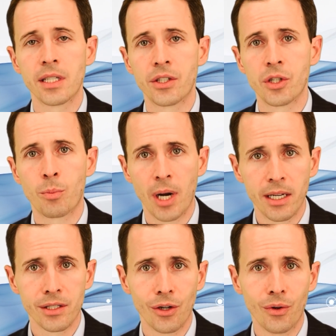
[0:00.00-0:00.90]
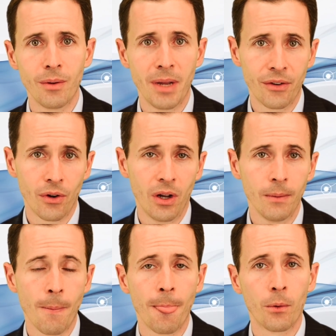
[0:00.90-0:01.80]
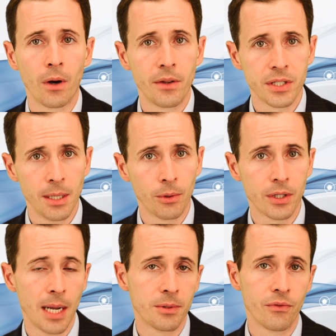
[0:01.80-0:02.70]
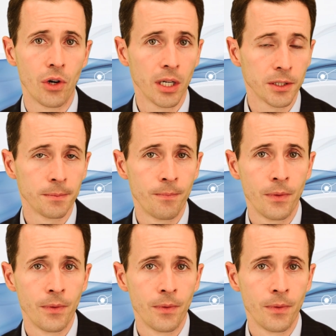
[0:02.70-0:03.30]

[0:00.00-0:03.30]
such as prednisone, Medrol, or other similar types of drugs.